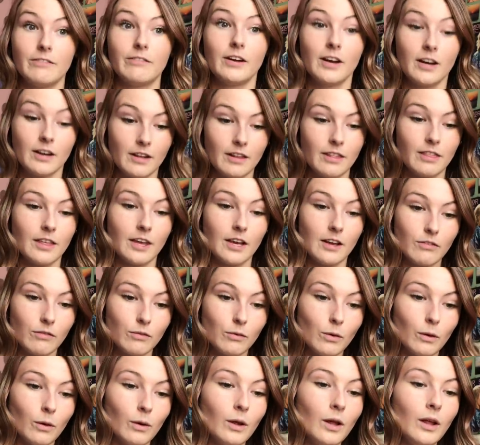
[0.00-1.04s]
very
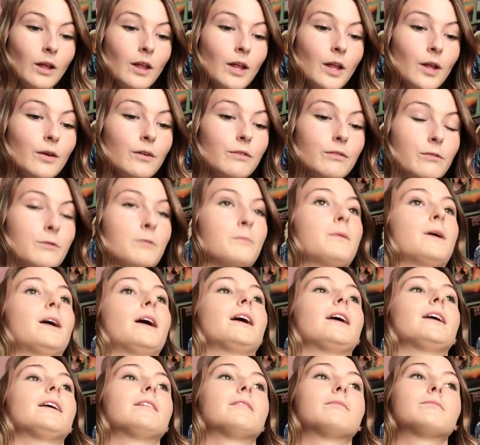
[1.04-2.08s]
thankful for
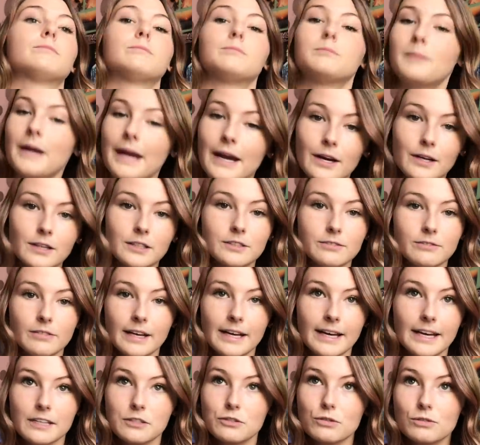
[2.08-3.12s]
my parents'
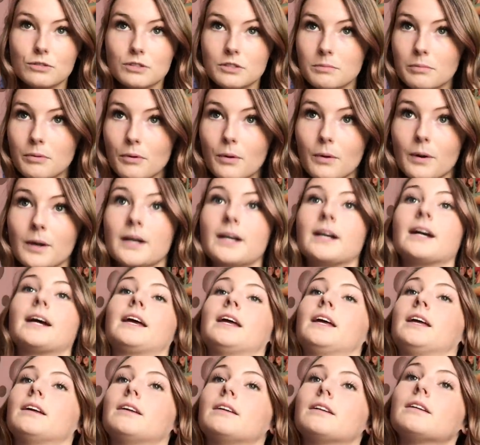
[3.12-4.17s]
financial support
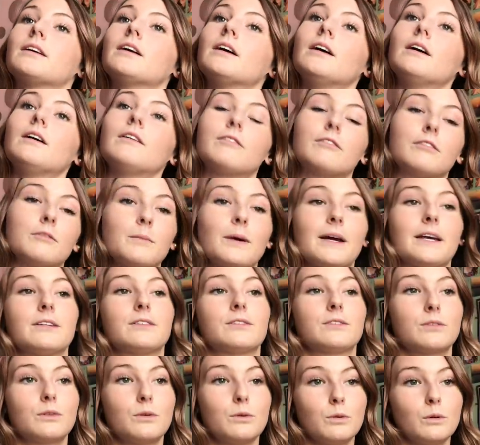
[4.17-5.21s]
and for my
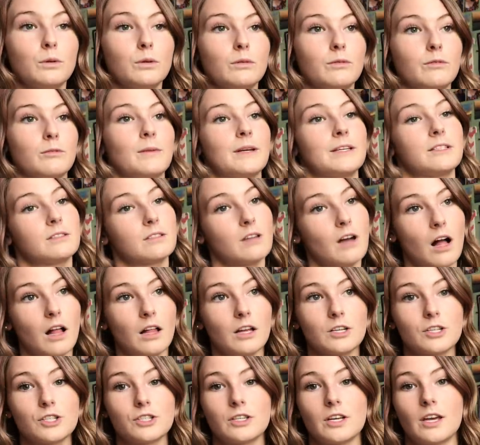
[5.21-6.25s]
school, for my
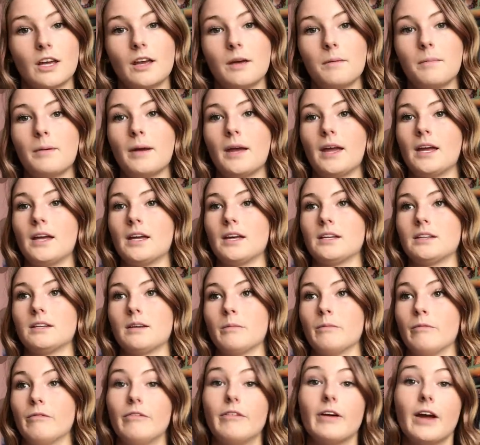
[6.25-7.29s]
scholarship, and
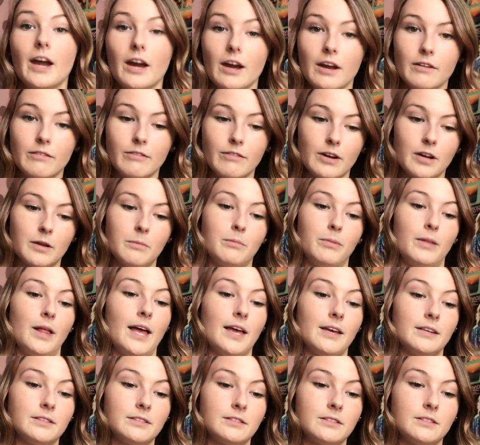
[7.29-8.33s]
I'm very, very
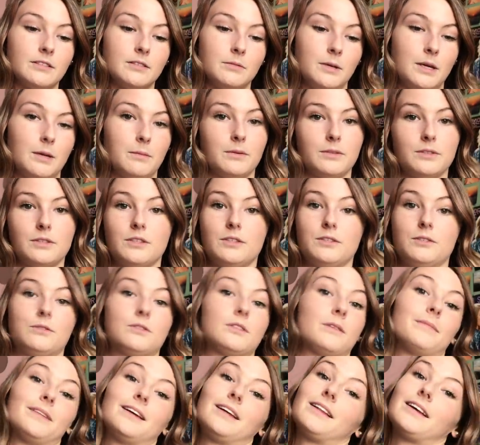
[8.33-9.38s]
blessed to be able to do
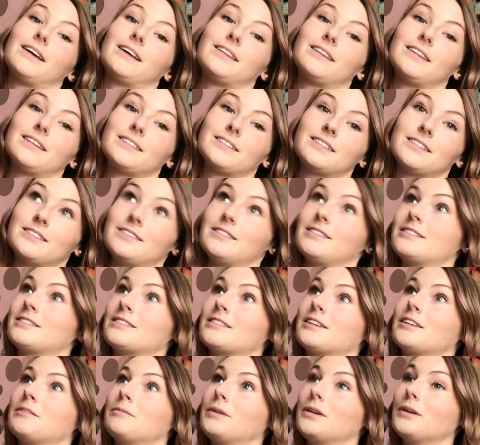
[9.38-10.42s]
something like this because it's
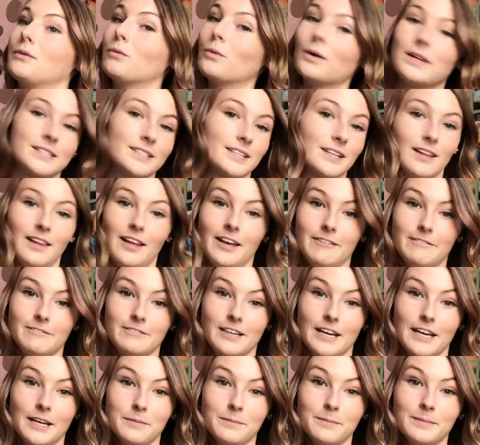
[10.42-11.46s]
gonna be a
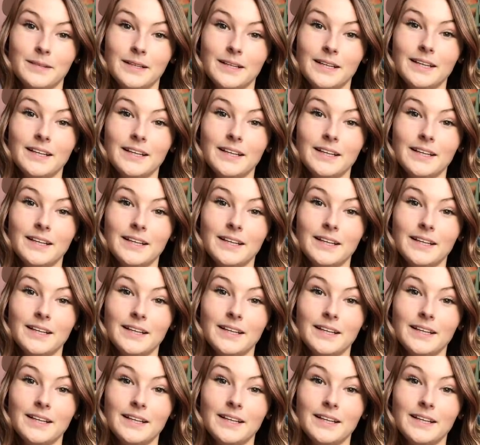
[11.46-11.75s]
once-in-a-lifetime